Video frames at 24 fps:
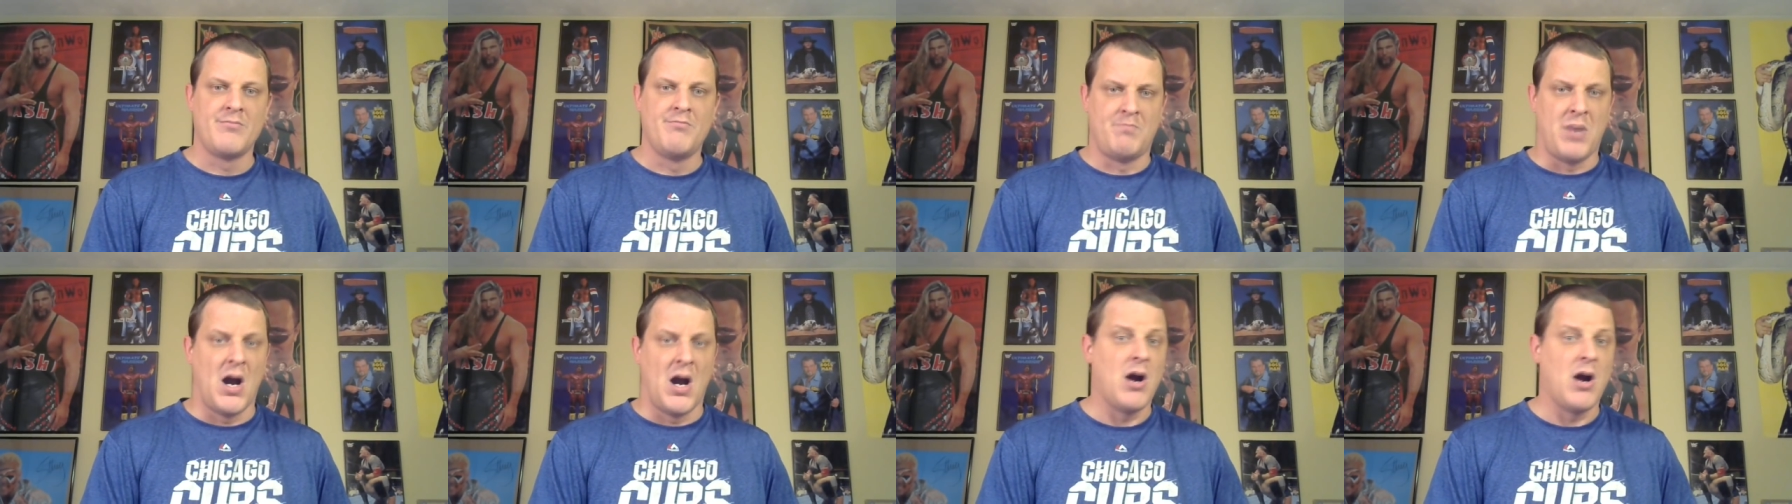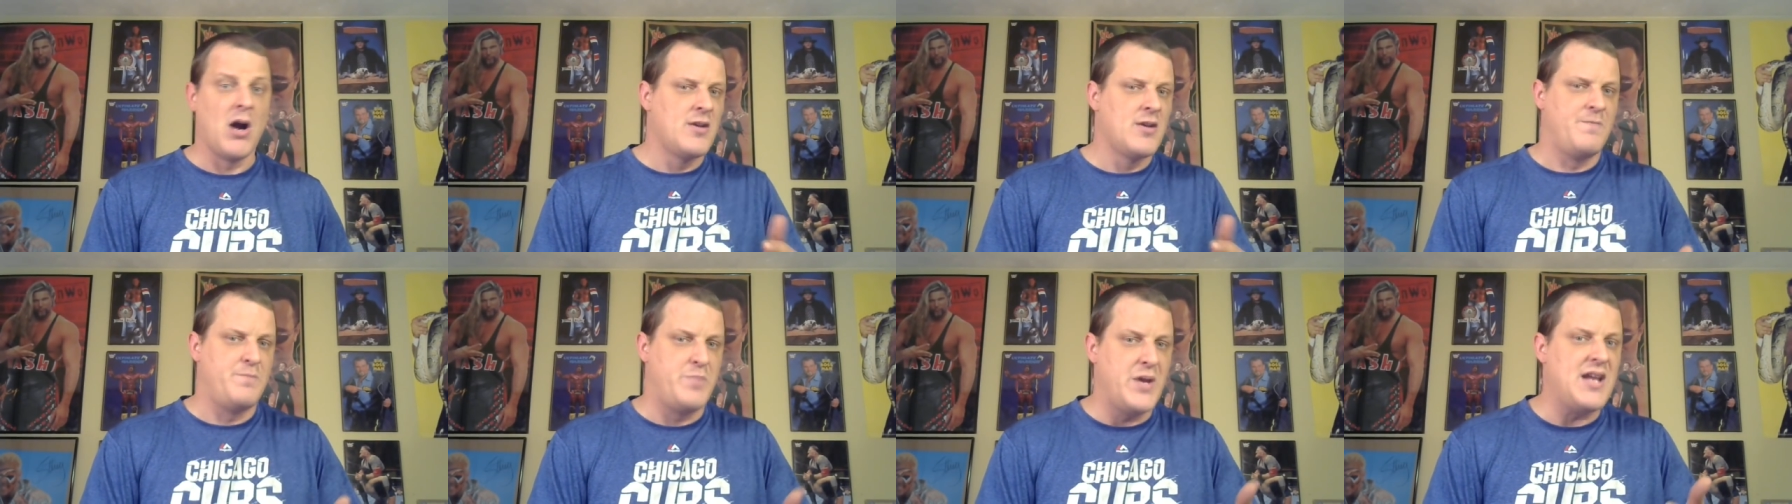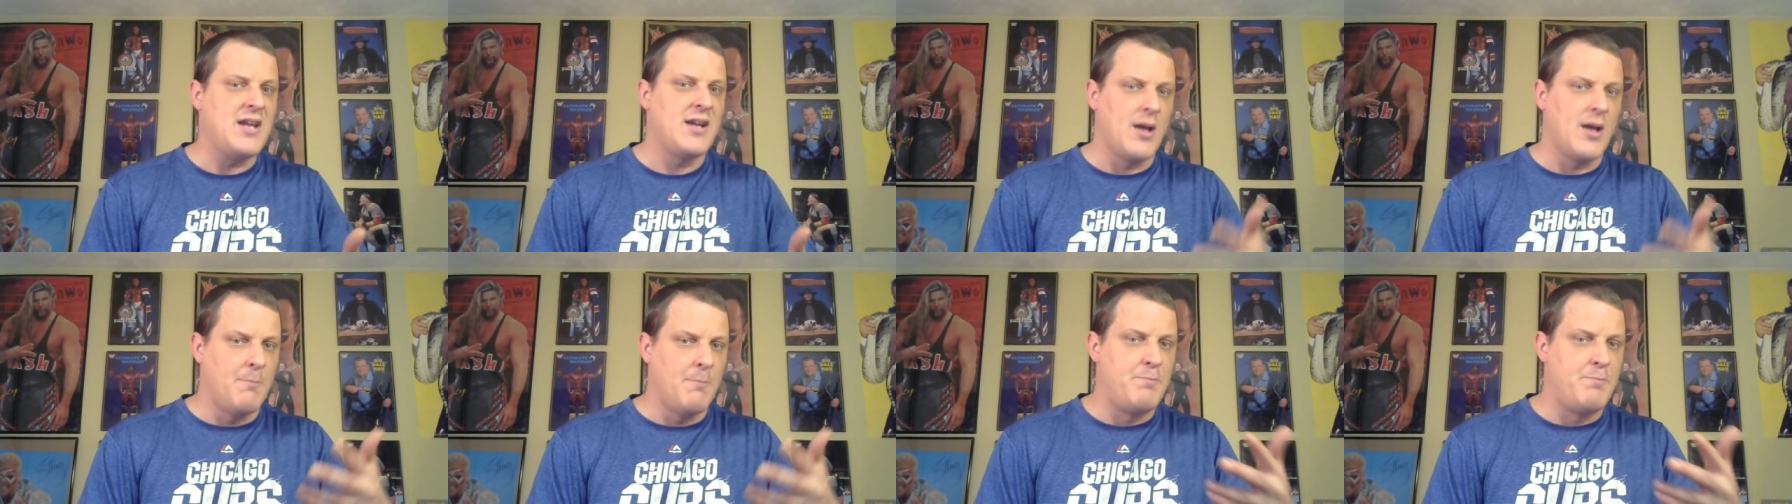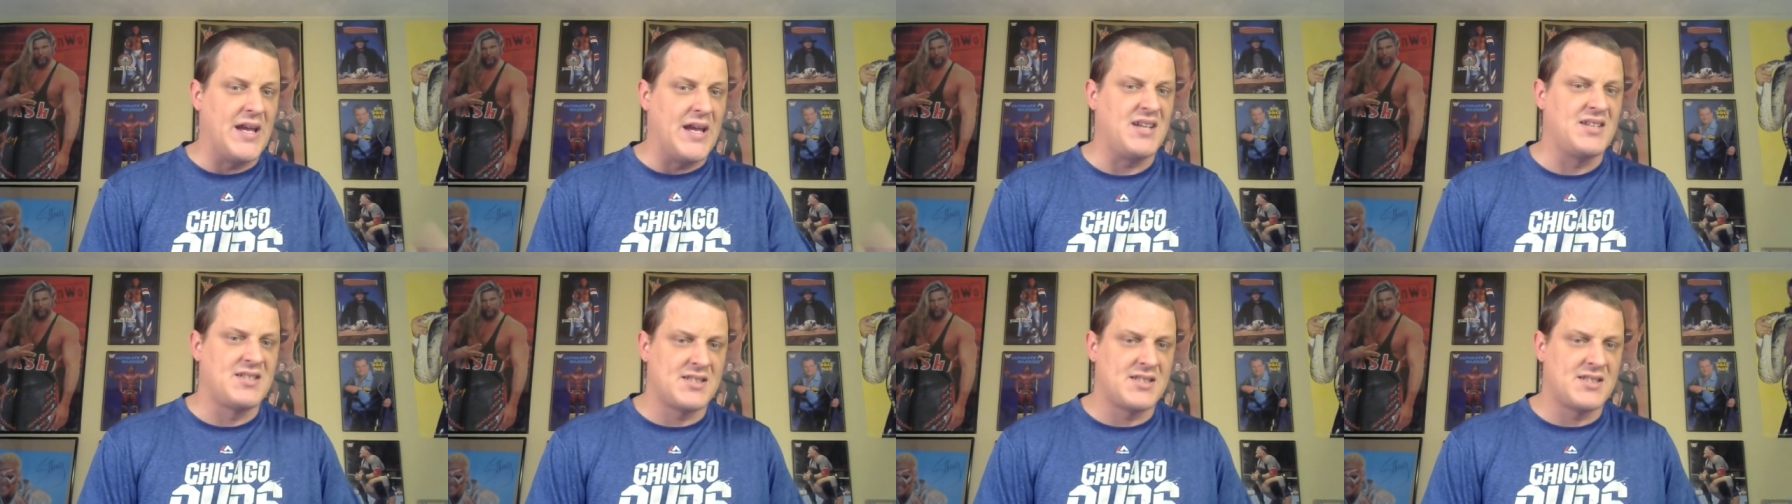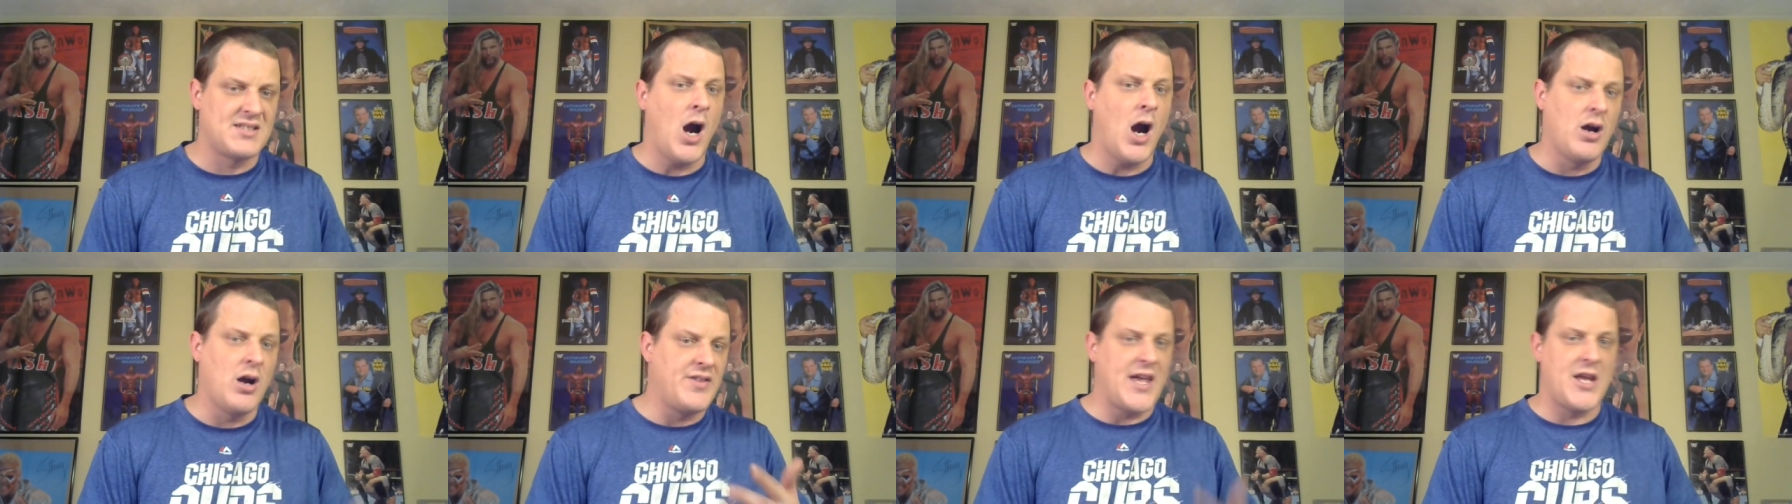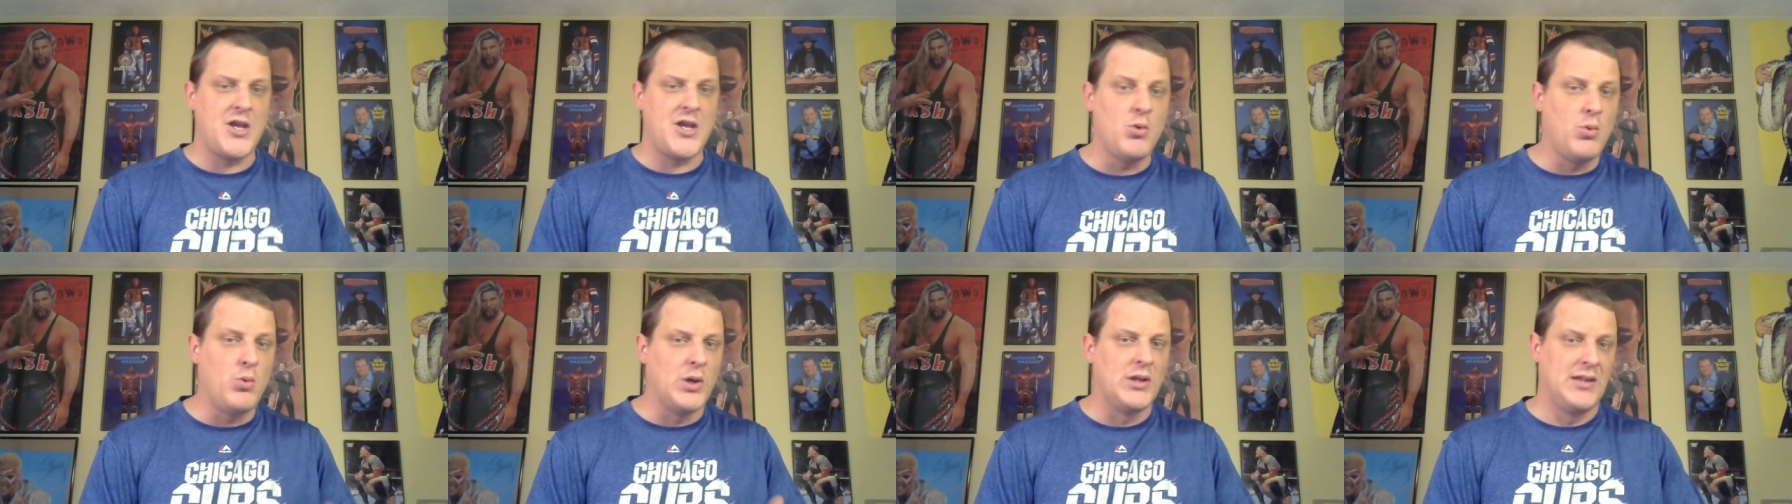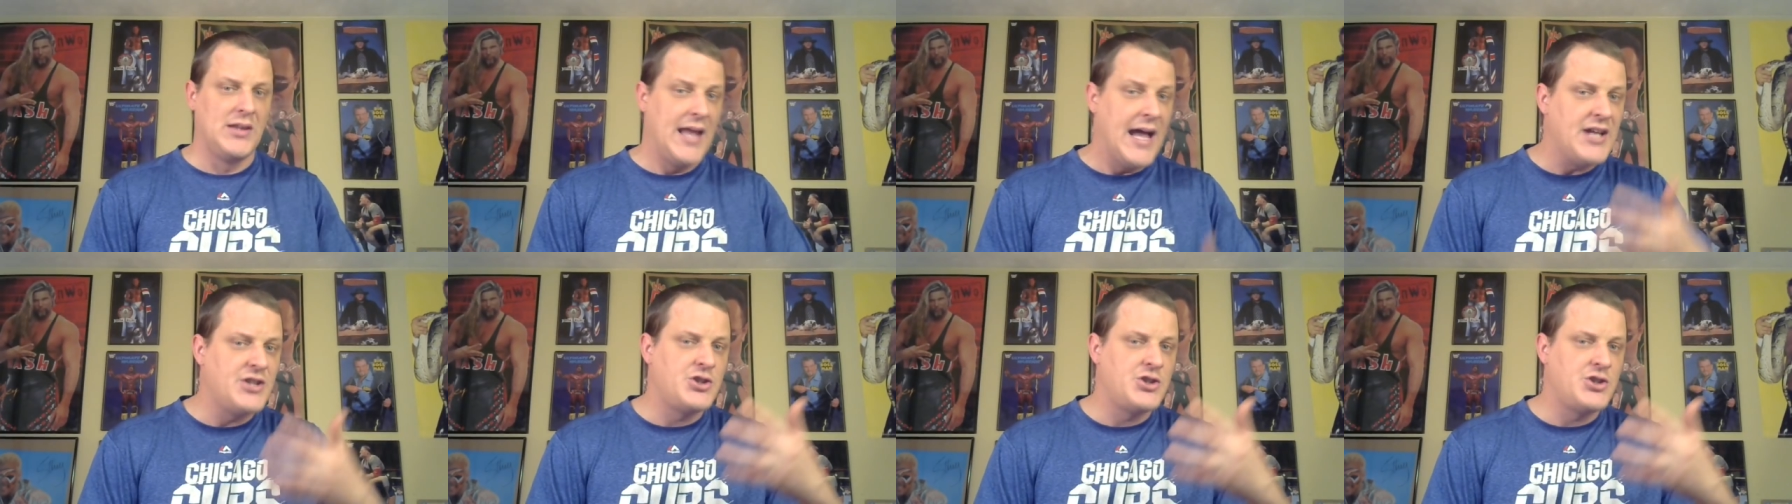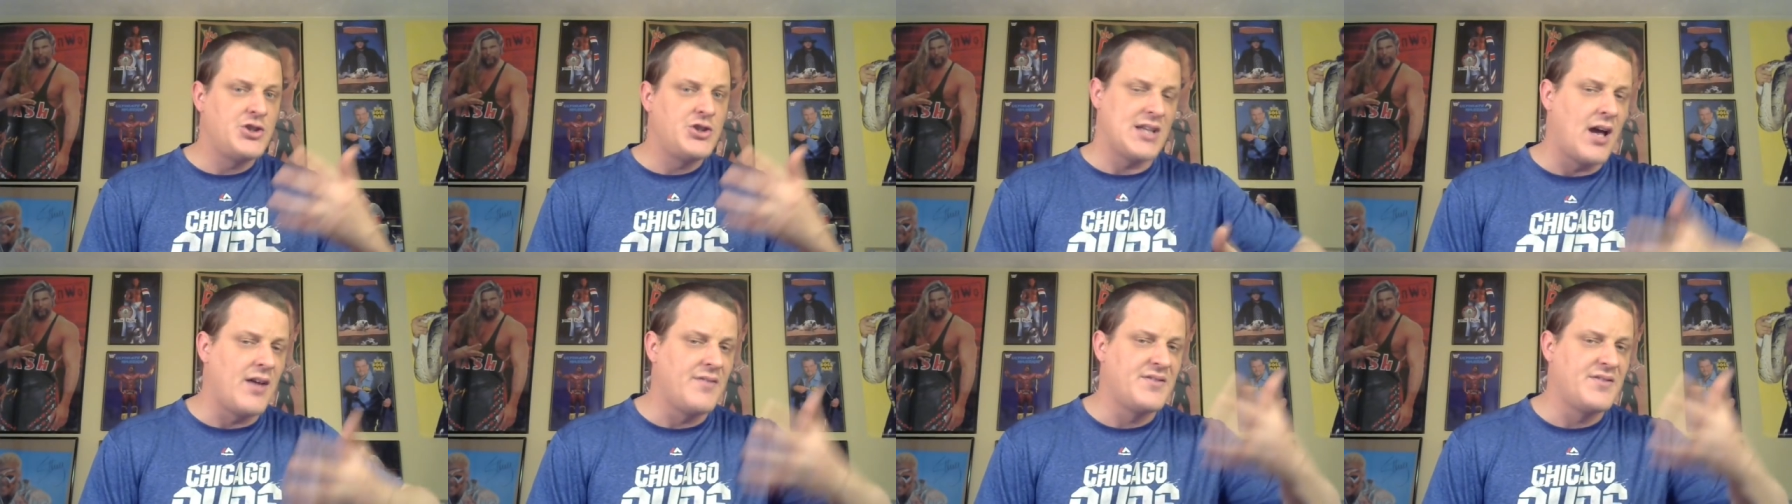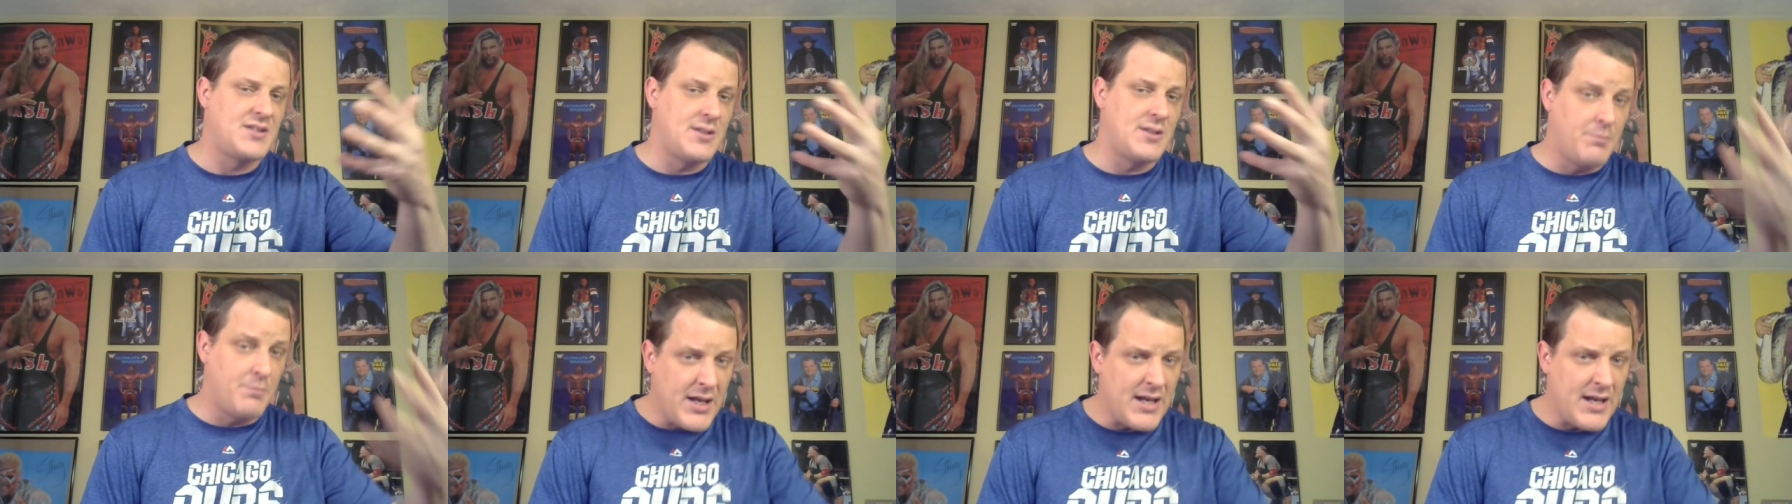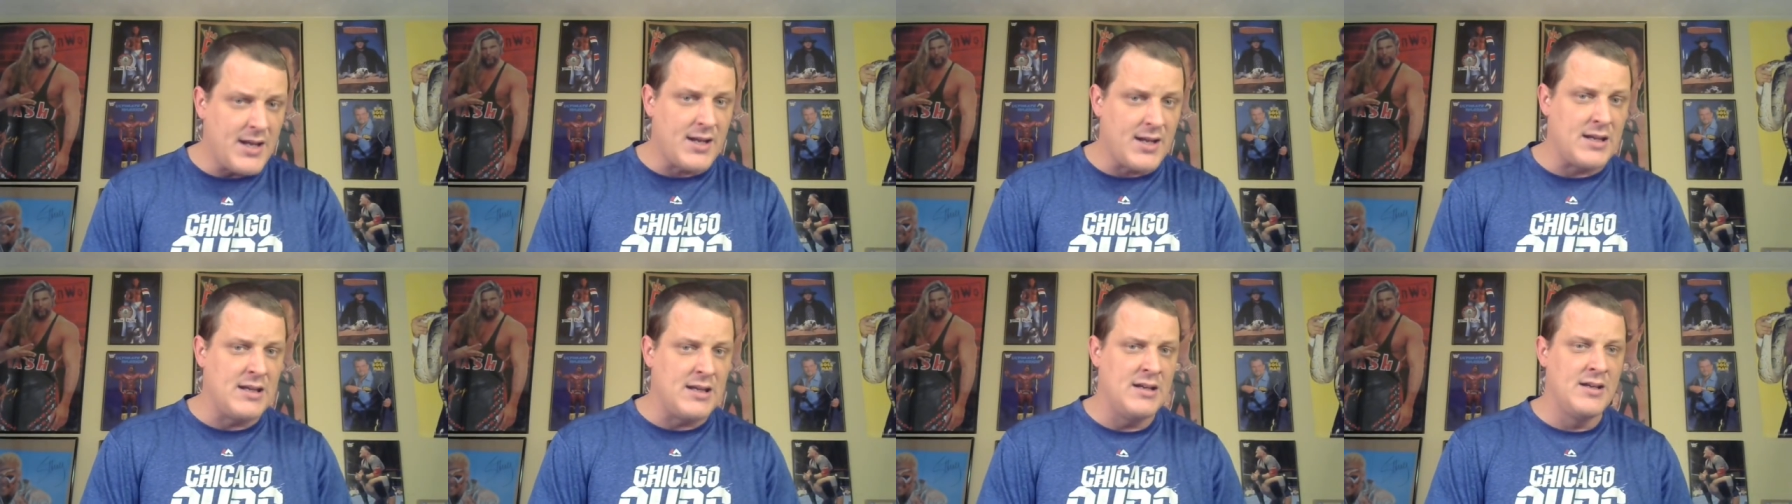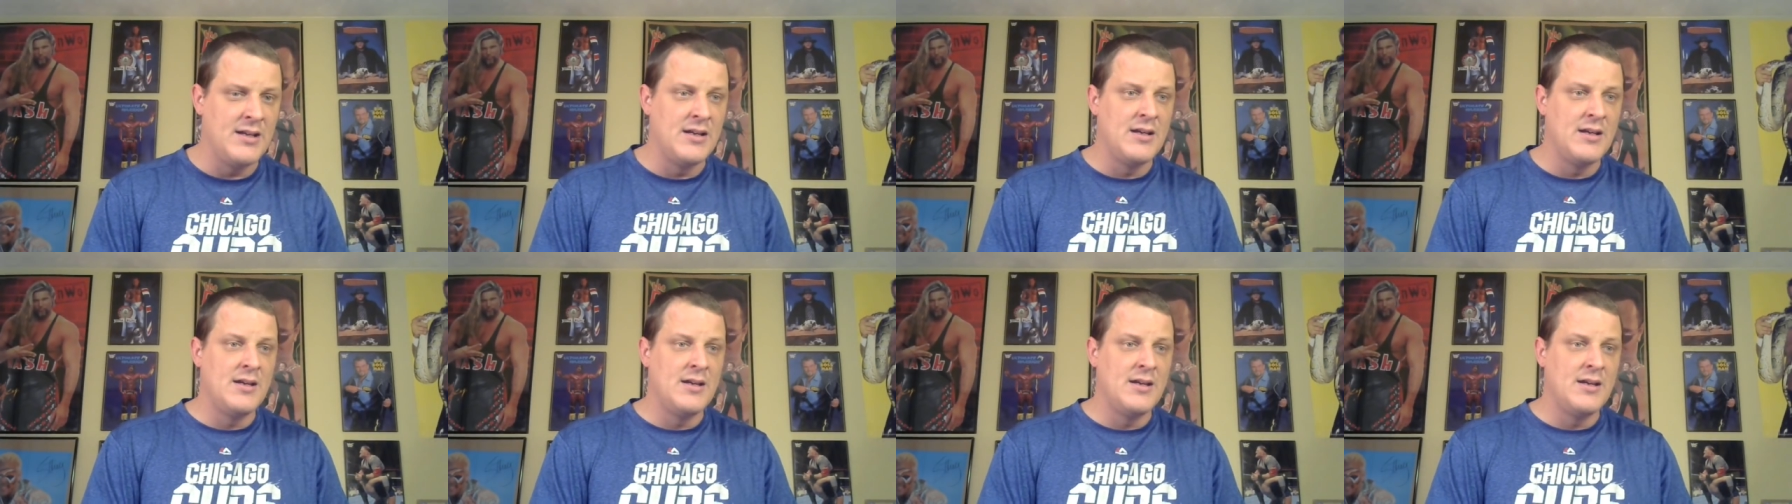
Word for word: Part of being a big star that you allege yourselves to be